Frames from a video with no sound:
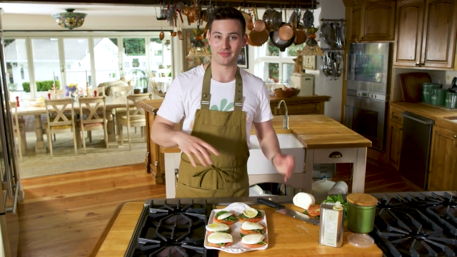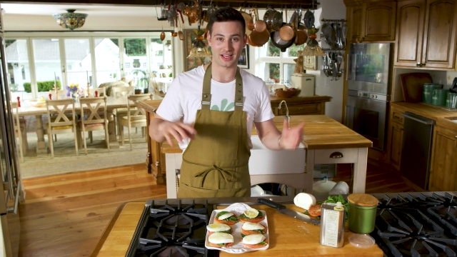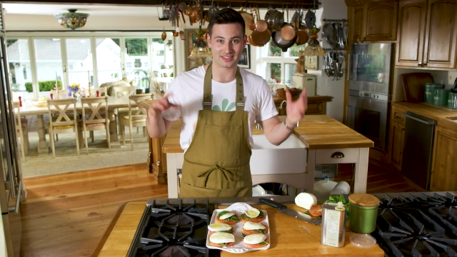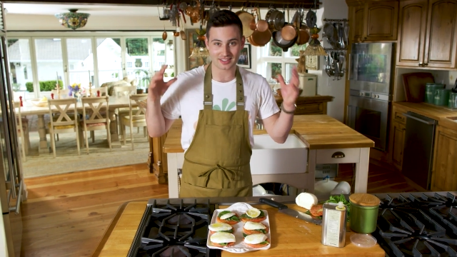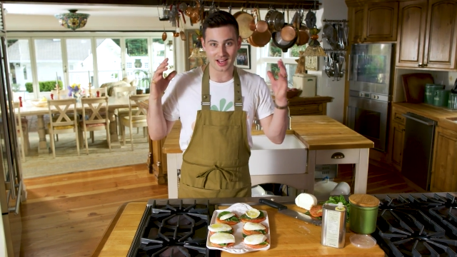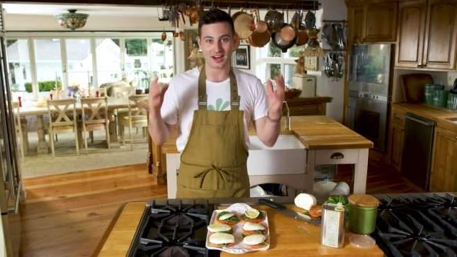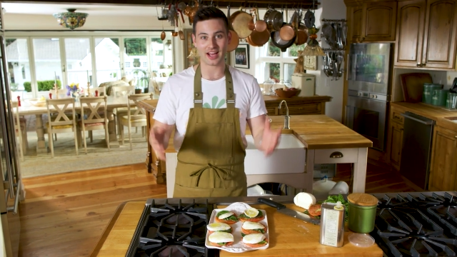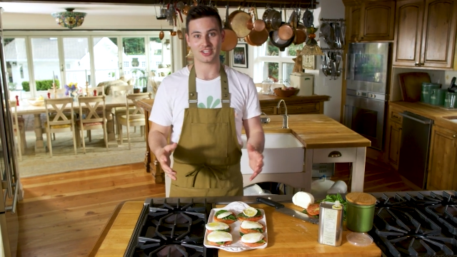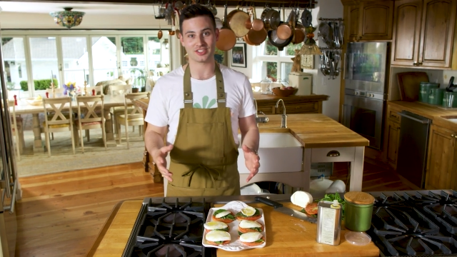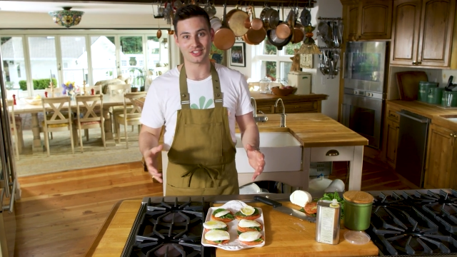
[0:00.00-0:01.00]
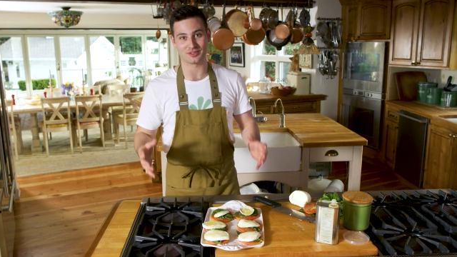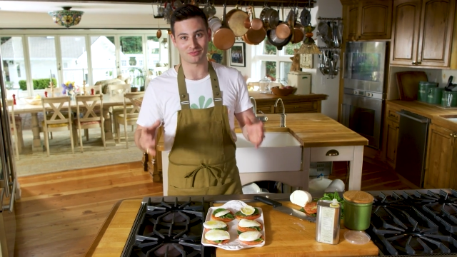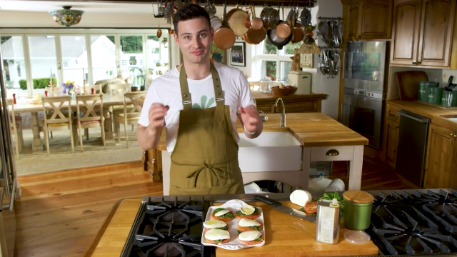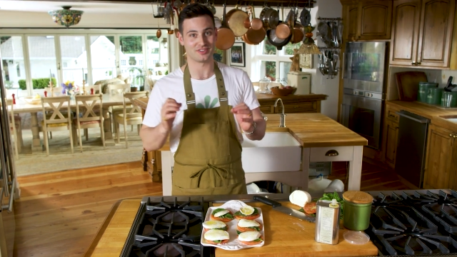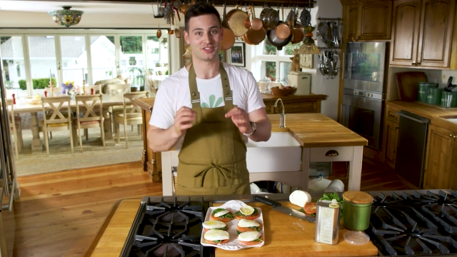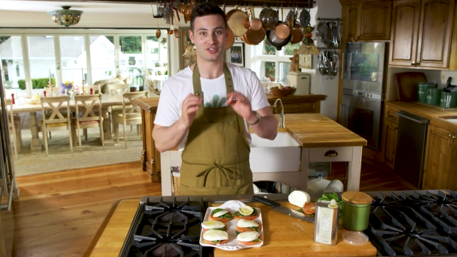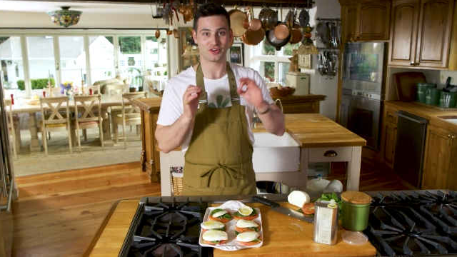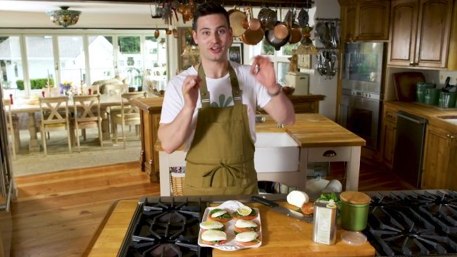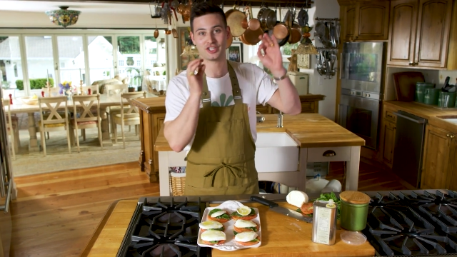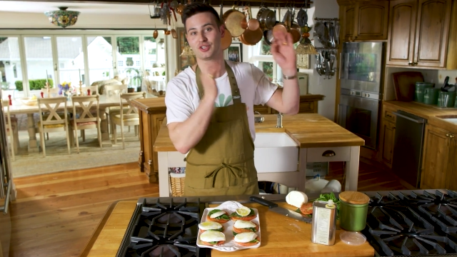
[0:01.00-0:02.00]
That's not actually the
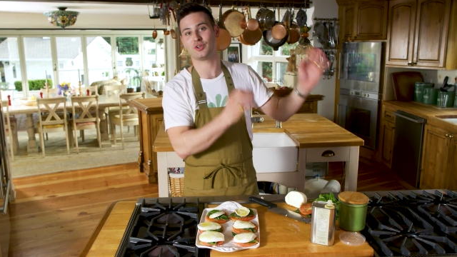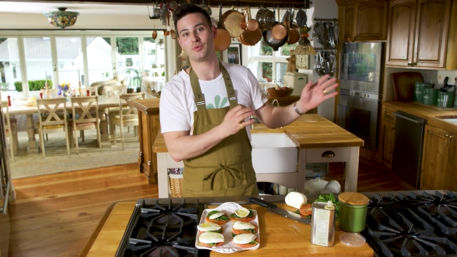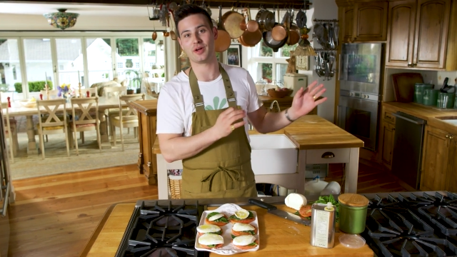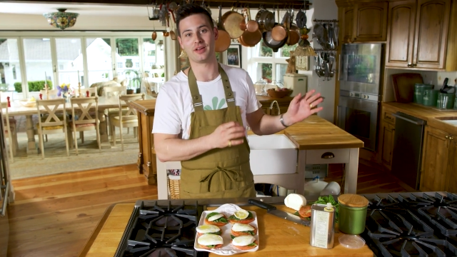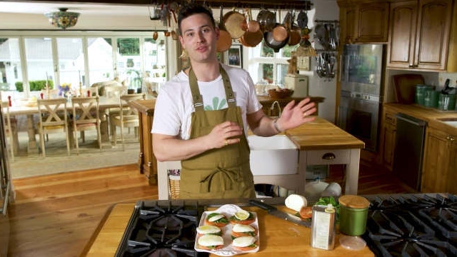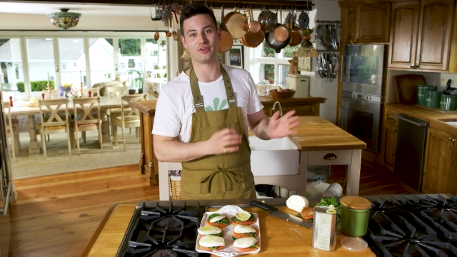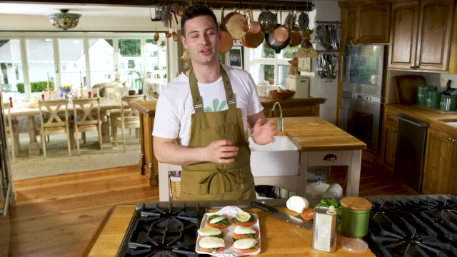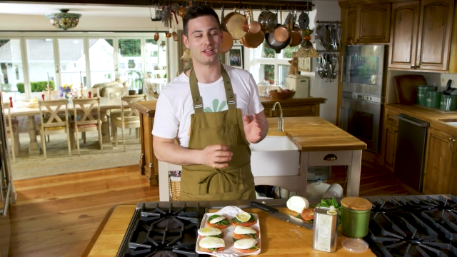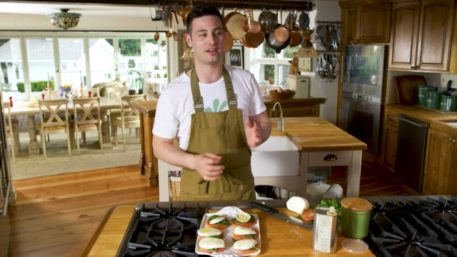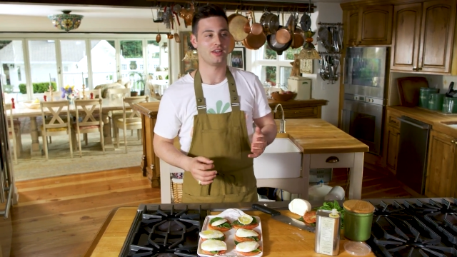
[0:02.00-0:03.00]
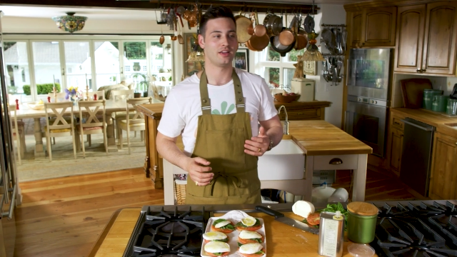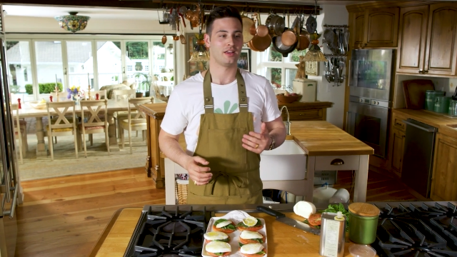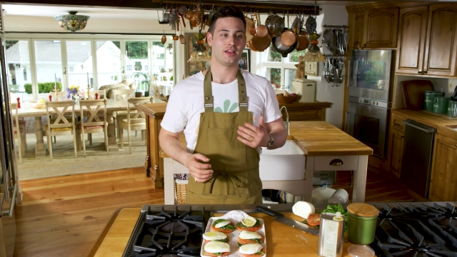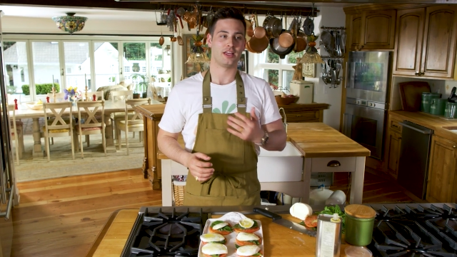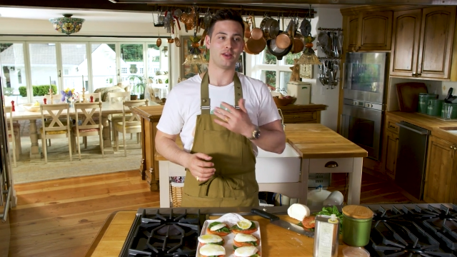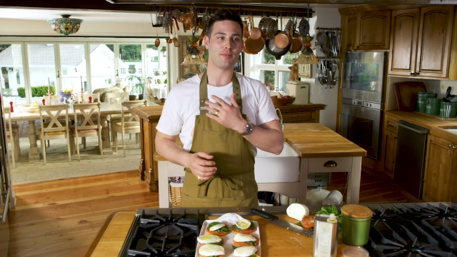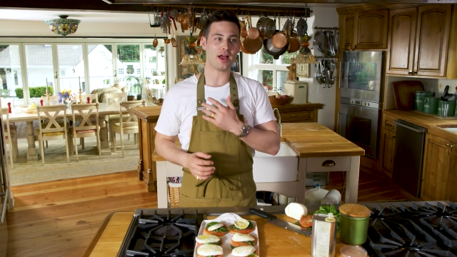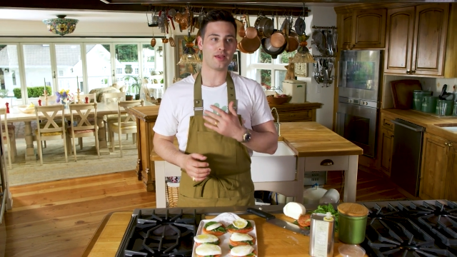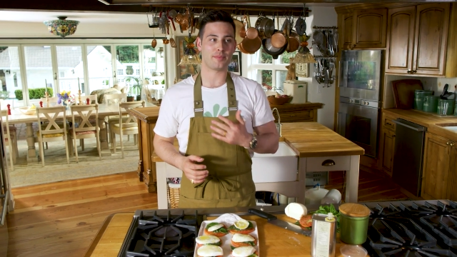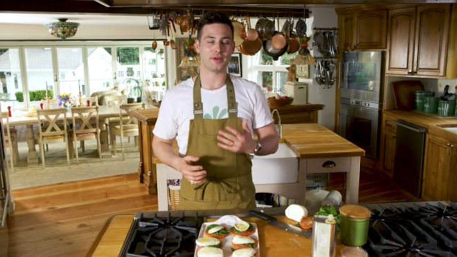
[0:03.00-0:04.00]
traditional way of doing it. In my
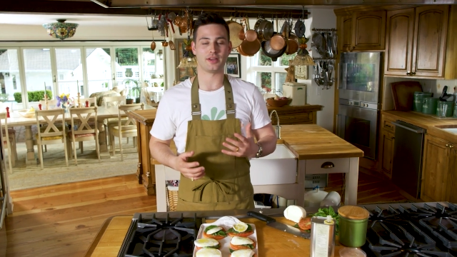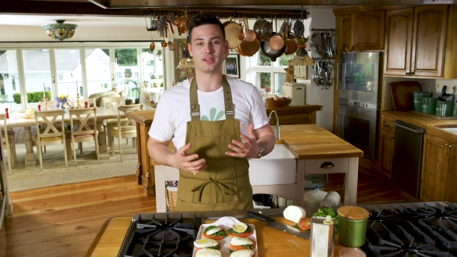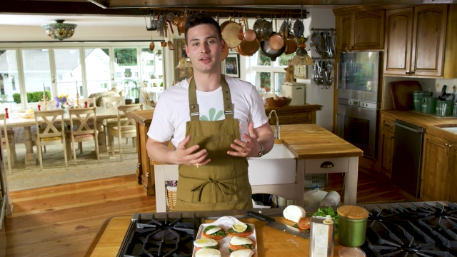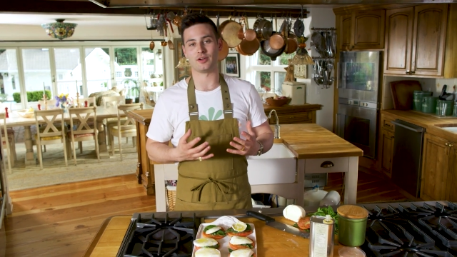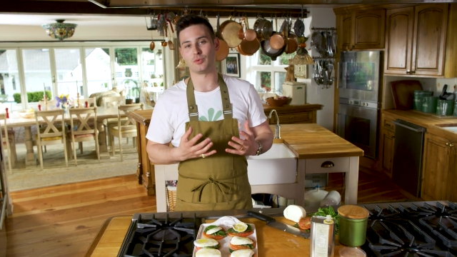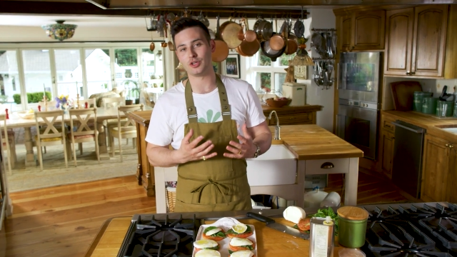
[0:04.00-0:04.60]
opinion, when